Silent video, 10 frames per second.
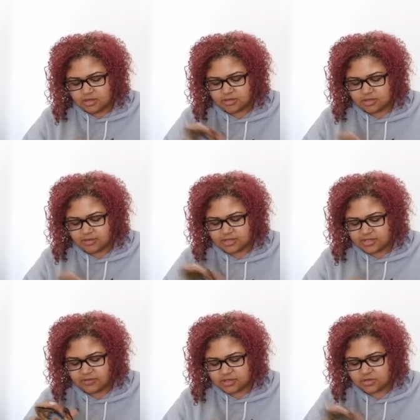Find the
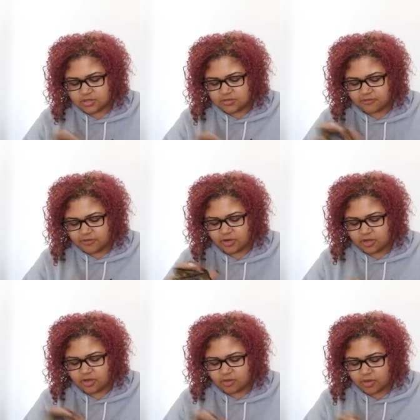Seven of Swords for
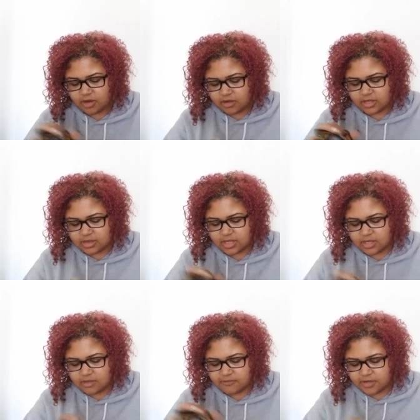Virgo regarding
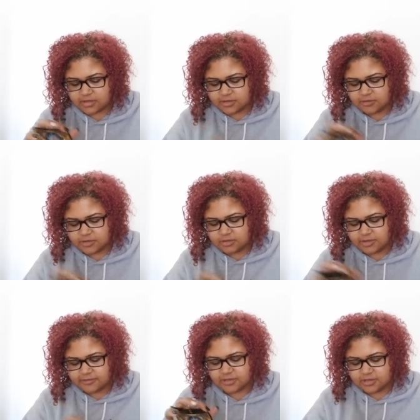love, October
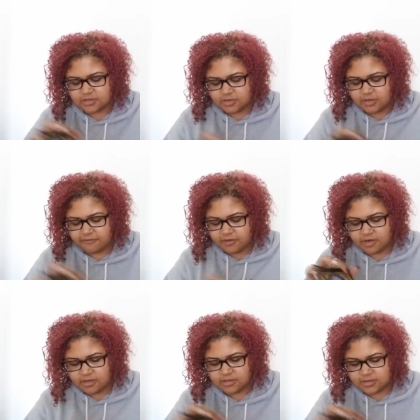12th to the
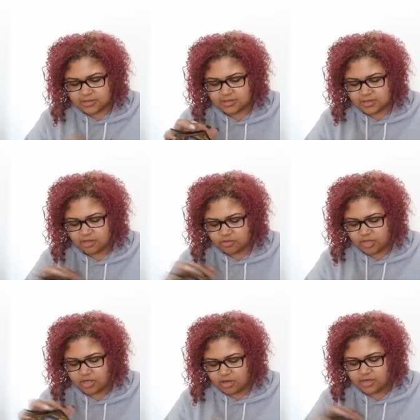21st. Got three
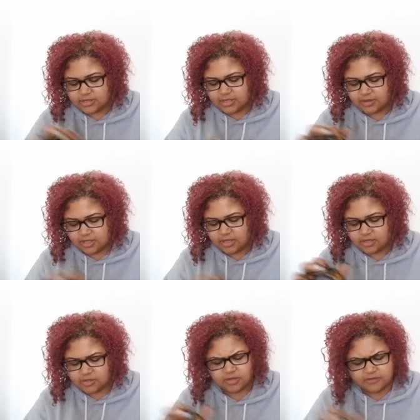cards out here.
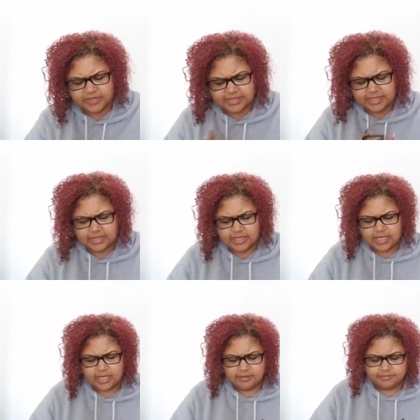Don't know if I said
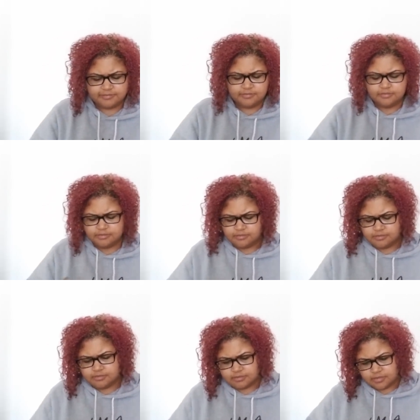that.
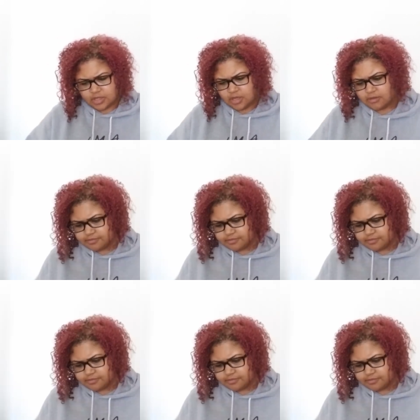Okay.